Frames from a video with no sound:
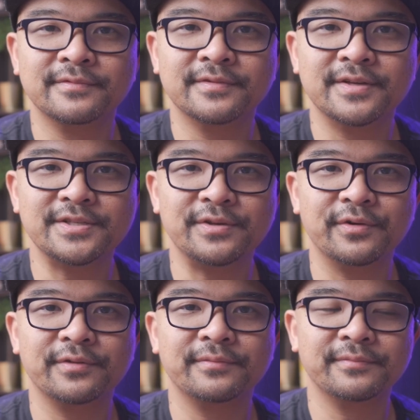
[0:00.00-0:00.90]
That's so
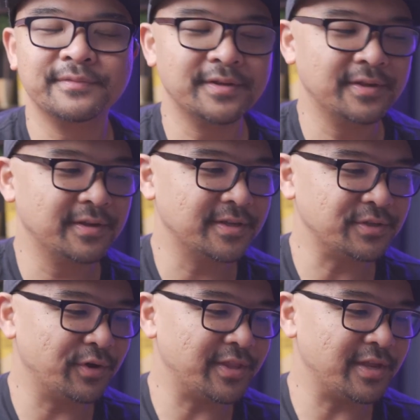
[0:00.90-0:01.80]
good.
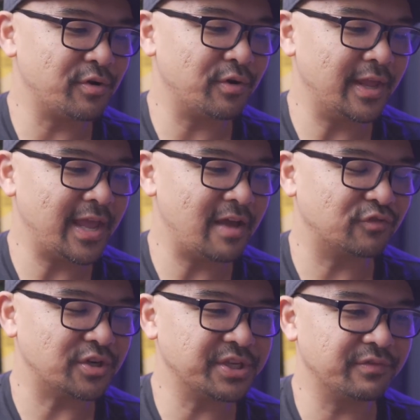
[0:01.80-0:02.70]
So good that you're like have
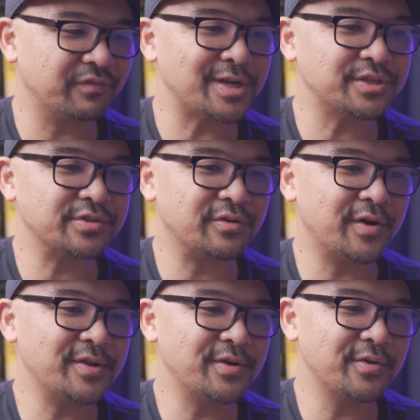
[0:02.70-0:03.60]
trusted advisors
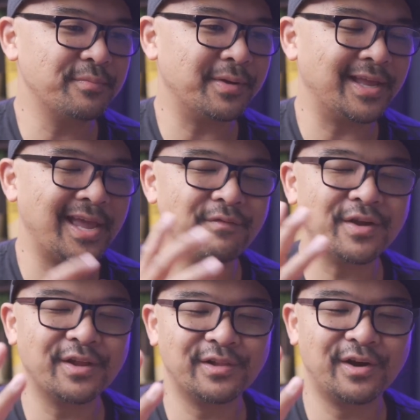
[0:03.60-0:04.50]
around you, but like
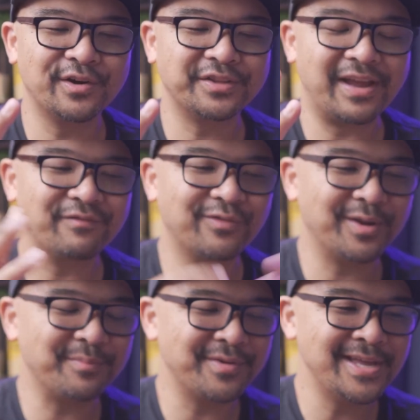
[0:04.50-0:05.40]
having a longer time
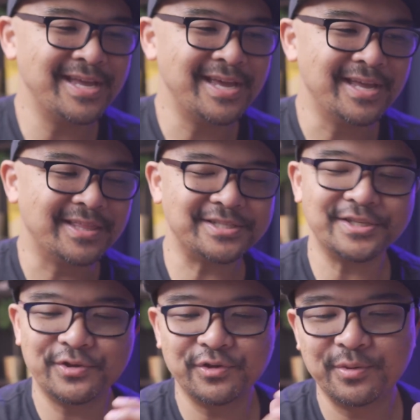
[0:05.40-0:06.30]
frame. This
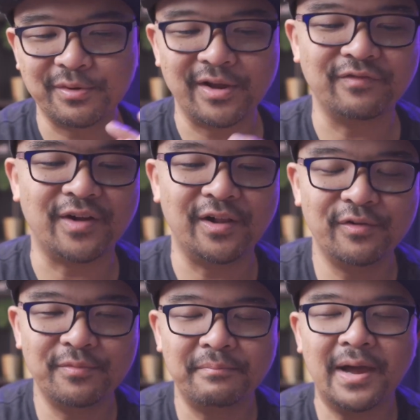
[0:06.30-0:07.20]
is YouTuber I
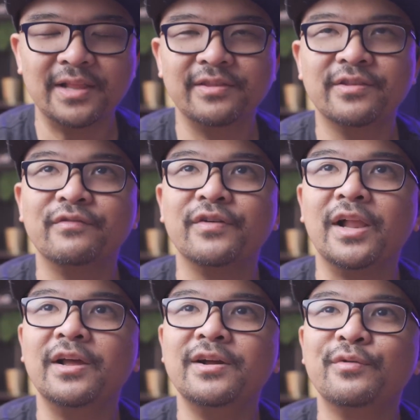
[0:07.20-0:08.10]
follow, Matt
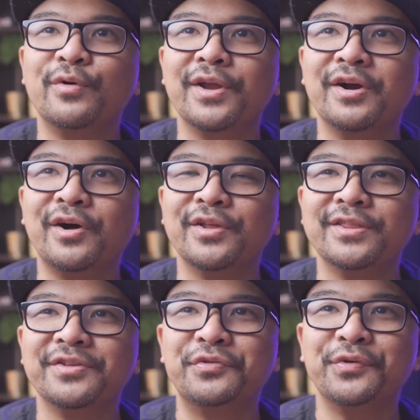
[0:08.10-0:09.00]
Devella, where he called
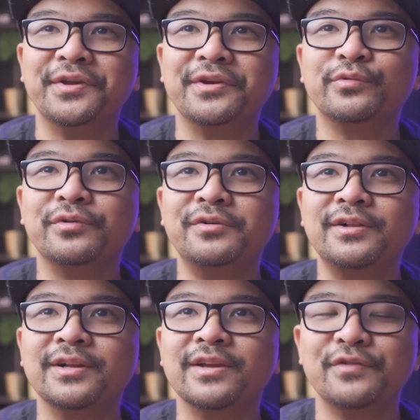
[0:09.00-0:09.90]
it the 3-year
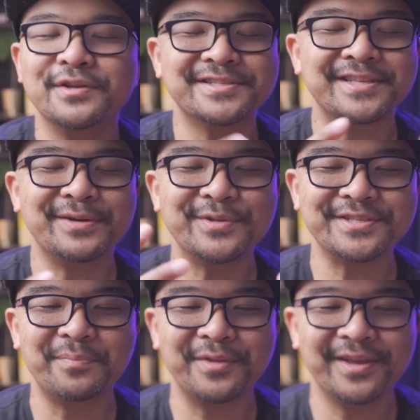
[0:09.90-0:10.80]
rule. If you're gonna stick with
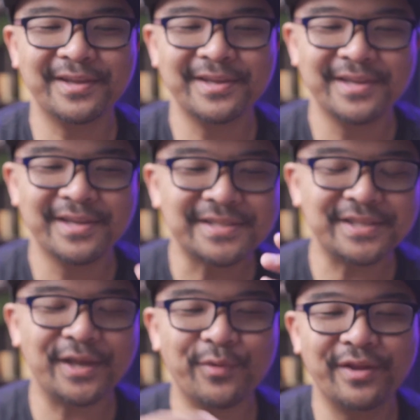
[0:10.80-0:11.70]
something,
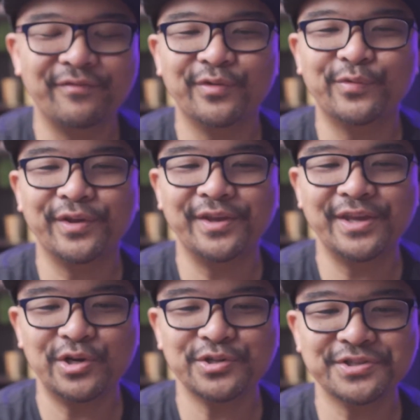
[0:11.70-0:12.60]
stick with it for 3
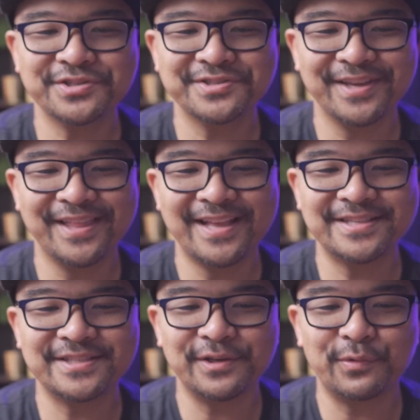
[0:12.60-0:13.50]
years and then
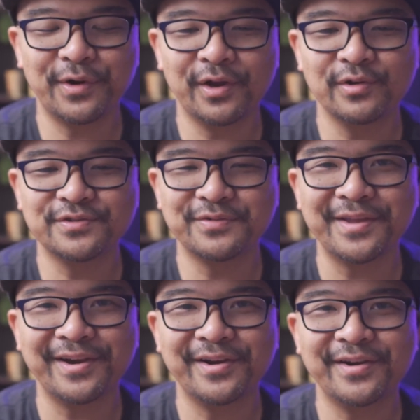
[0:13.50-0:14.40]
see where it goes from
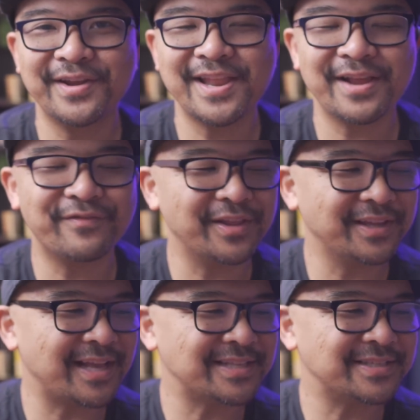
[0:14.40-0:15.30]
there. And I feel
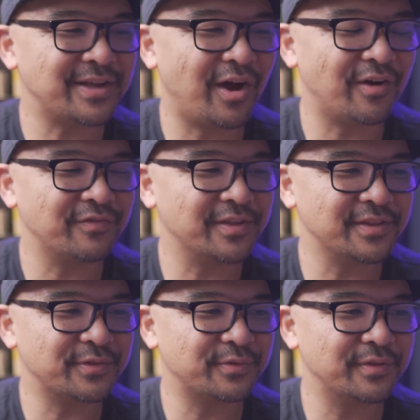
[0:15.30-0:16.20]
like that's often
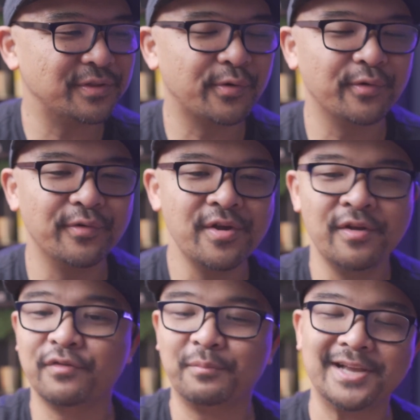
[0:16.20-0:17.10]
the truth
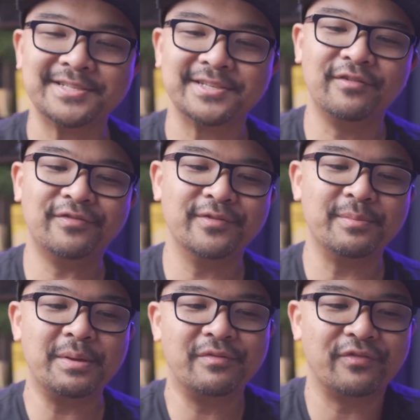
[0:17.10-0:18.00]
for myself, and
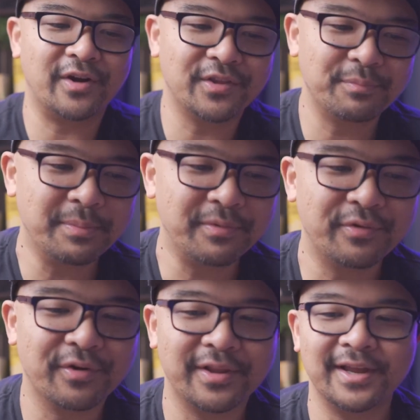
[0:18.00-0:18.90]
maybe for other people
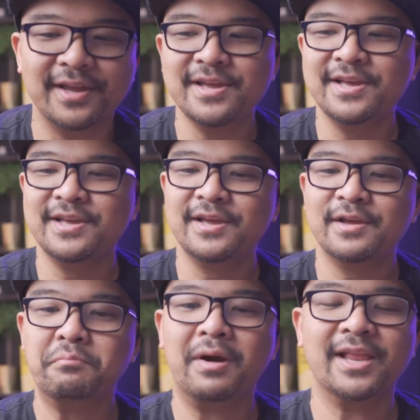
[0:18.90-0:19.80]
who are like
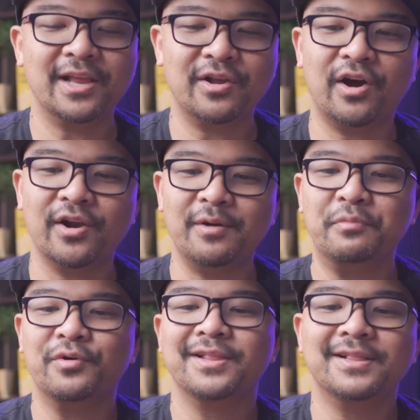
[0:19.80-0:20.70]
might get caught up
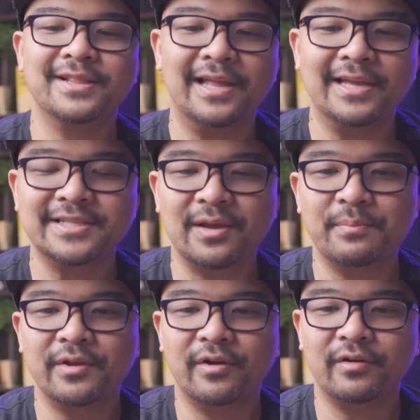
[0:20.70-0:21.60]
with the
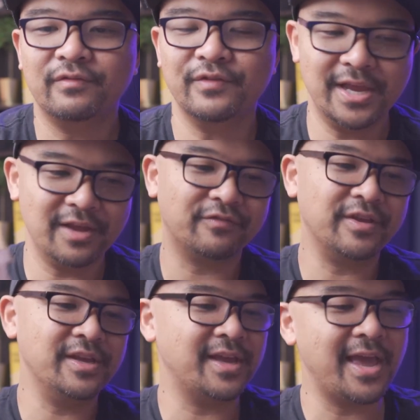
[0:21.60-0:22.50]
excitement of
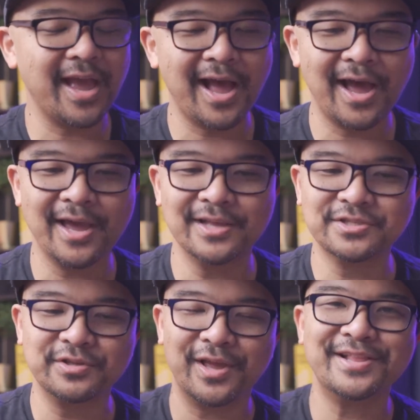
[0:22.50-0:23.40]
NFT, AI,
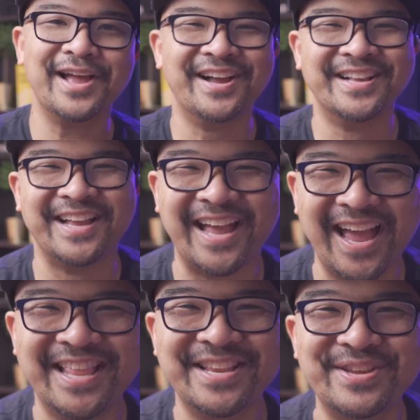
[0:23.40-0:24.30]
and
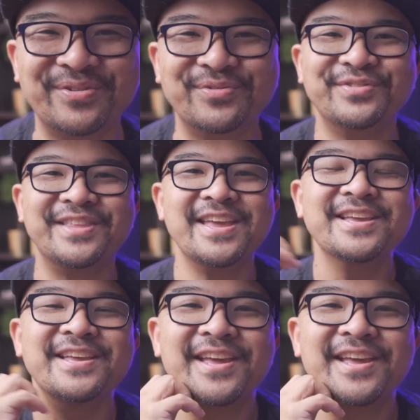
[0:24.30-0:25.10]
the new thing.